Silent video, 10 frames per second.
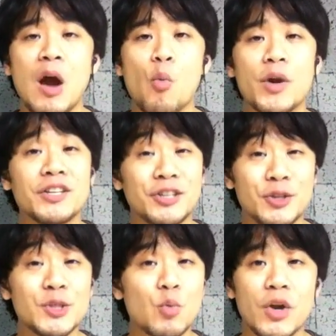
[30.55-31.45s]
when you
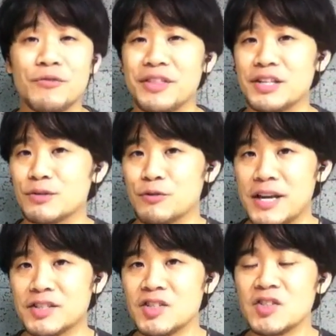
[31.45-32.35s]
use one of these
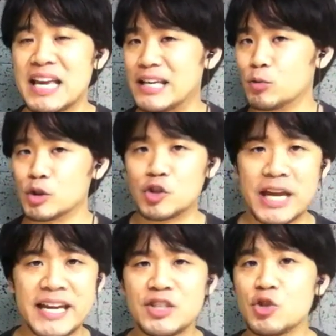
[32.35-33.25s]
phrases, it will
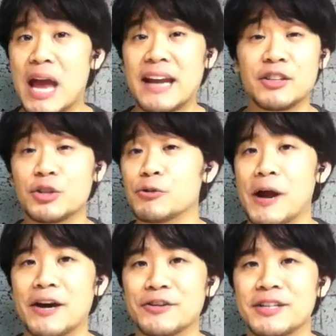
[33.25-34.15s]
change your attitude
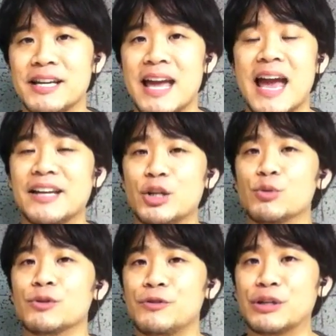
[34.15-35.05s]
around and you
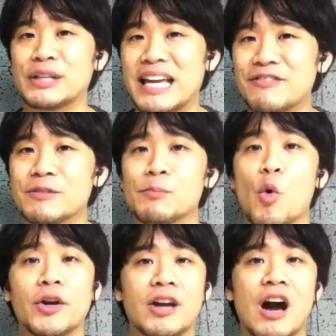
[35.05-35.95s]
will feel even
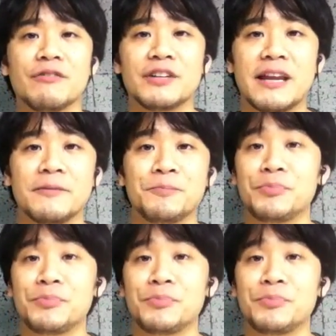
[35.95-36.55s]
more confident.